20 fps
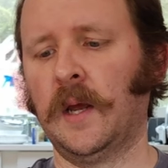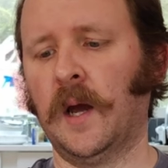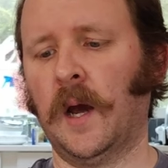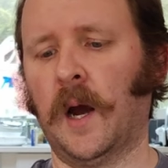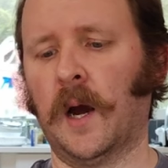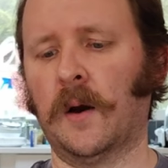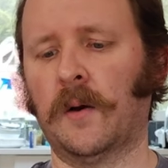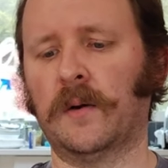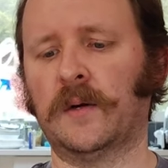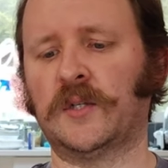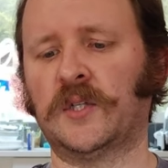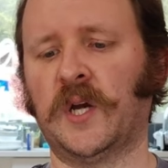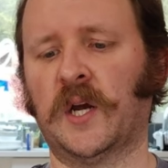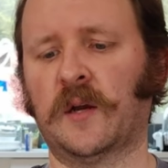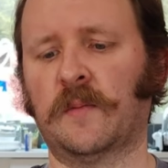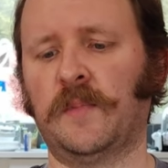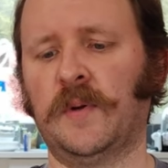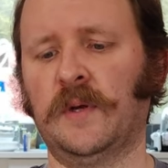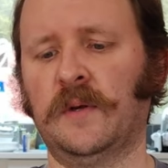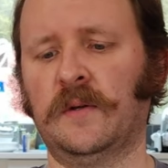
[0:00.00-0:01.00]
Our
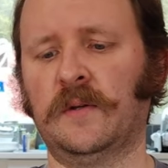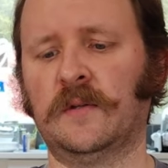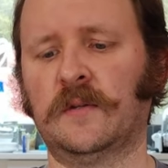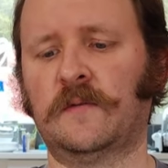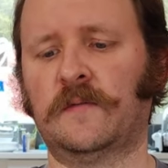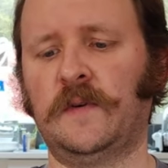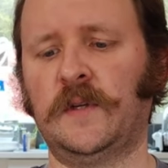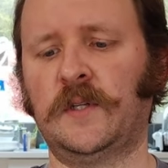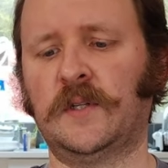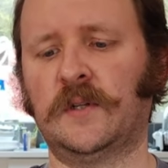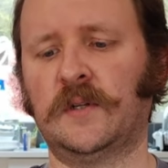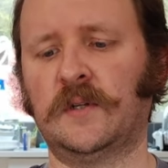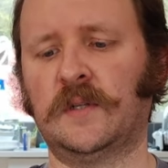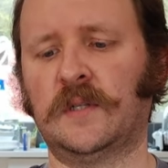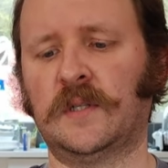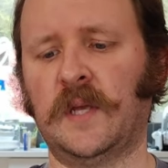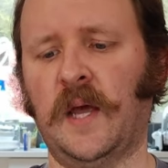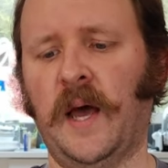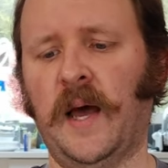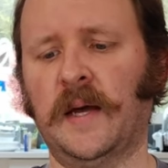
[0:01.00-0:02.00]
Czech Pils features
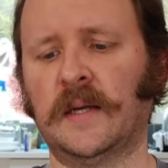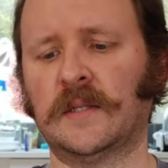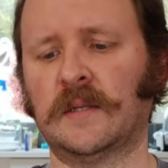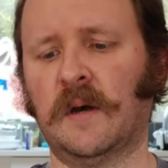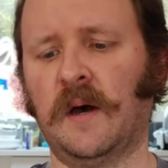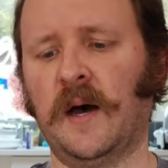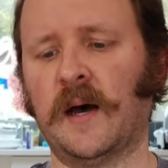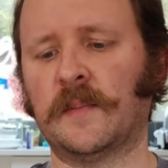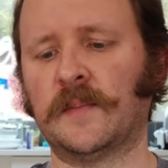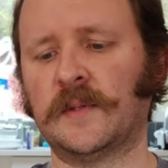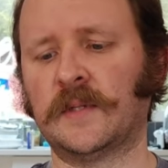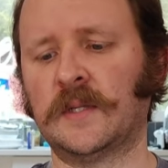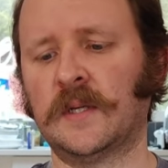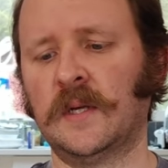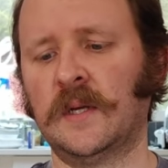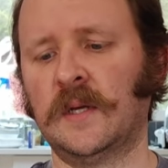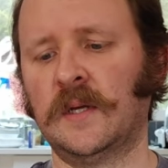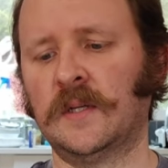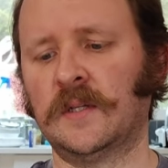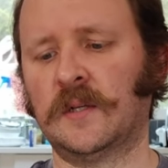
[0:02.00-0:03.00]
Saaz hops,
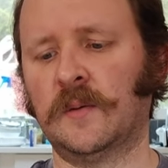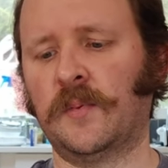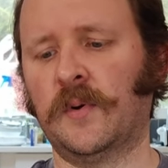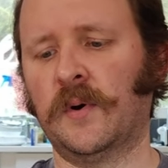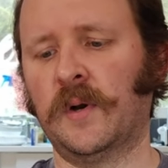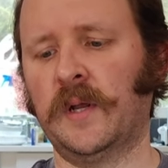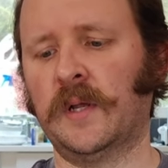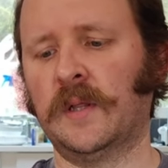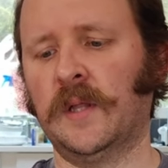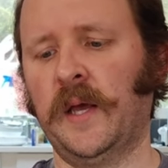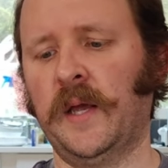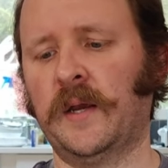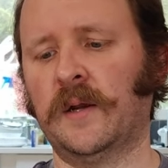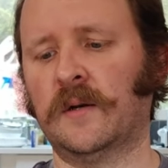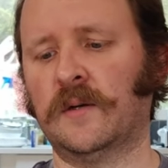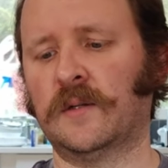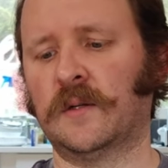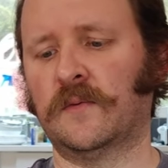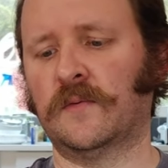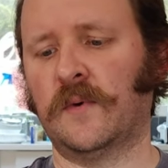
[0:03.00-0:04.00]
supporting
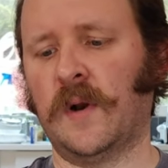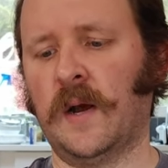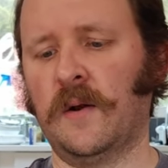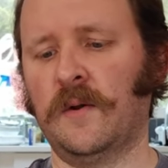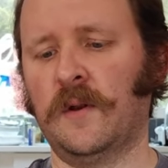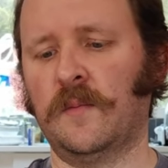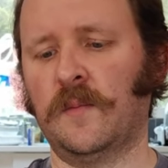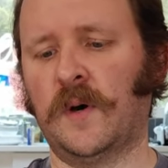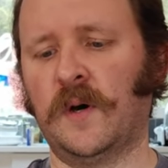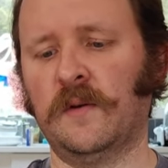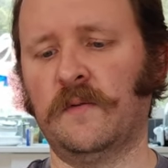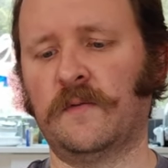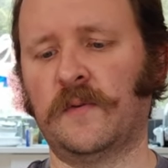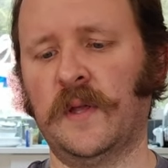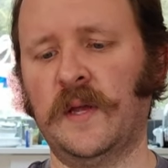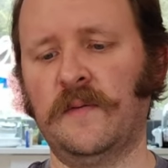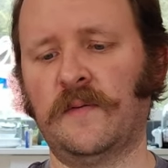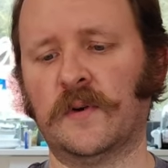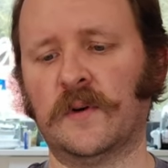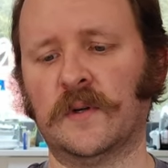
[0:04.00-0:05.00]
layers of rounded malt
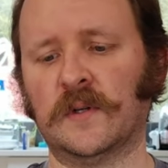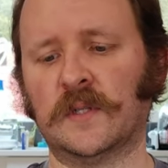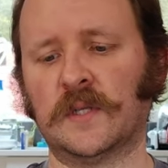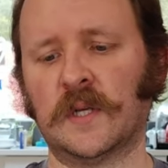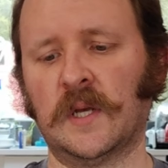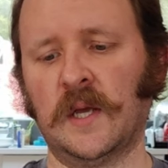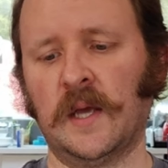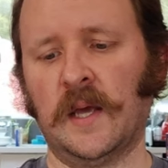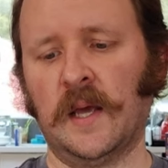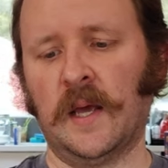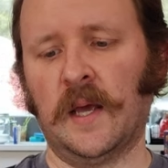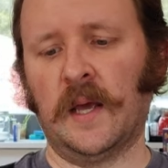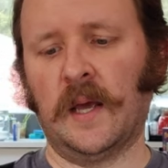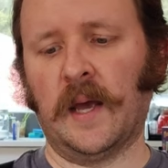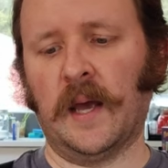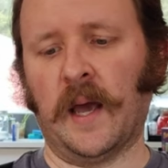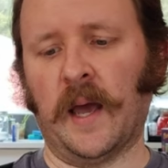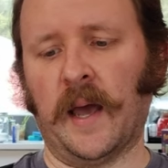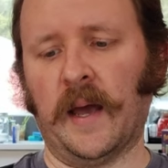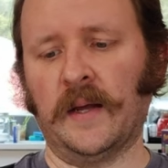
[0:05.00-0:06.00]
flavors,
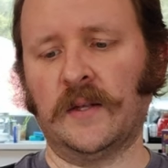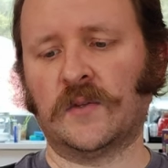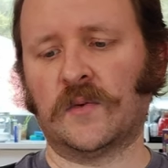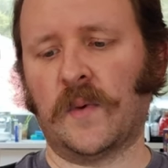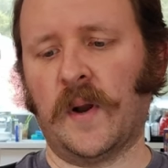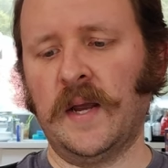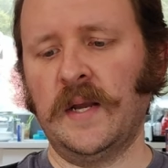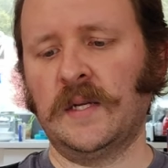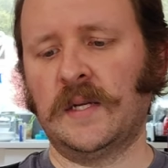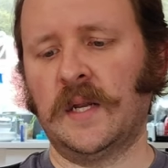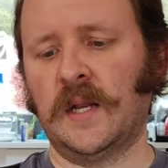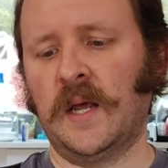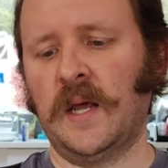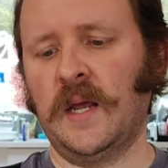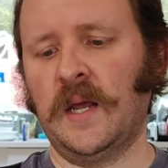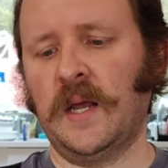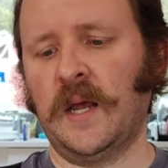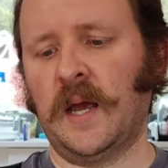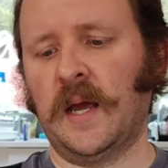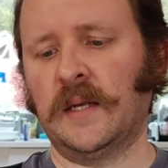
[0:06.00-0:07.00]
as right
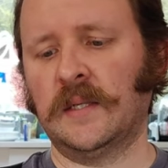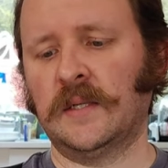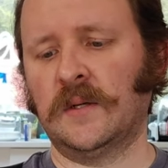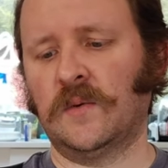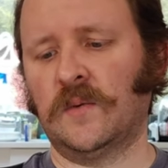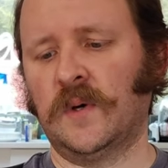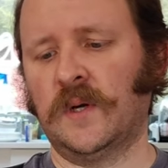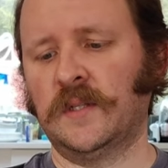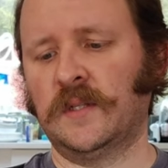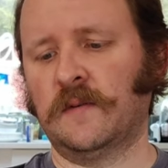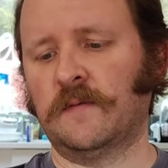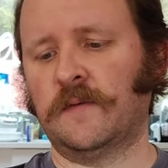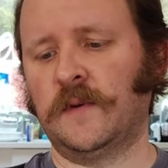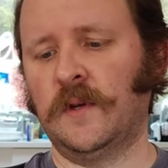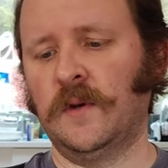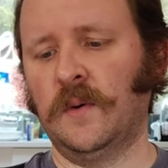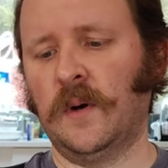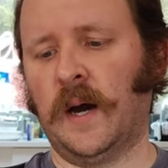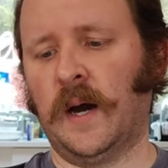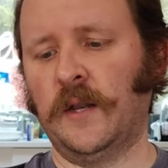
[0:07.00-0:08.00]
today as it was a
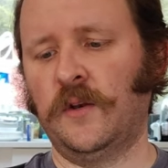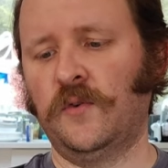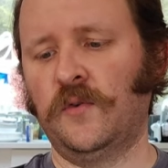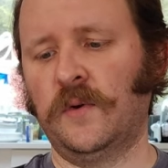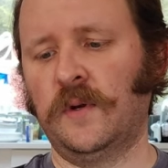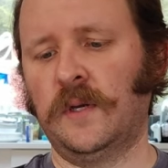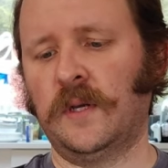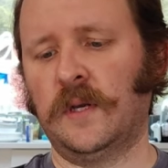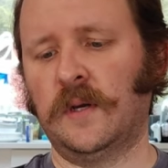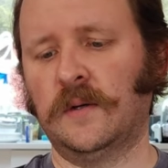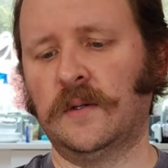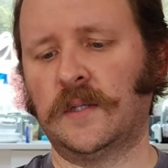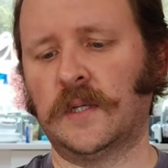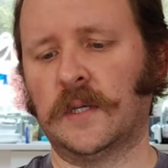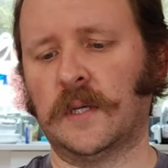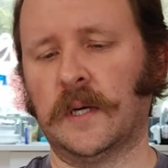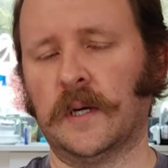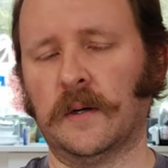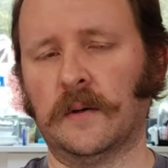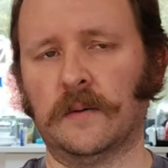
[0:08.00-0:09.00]
few hundred years
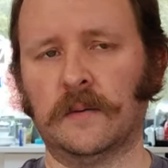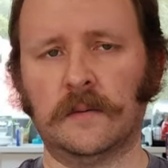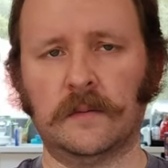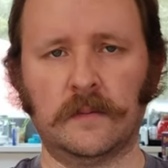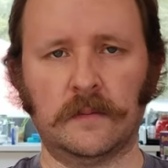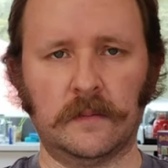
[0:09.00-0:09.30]
ago.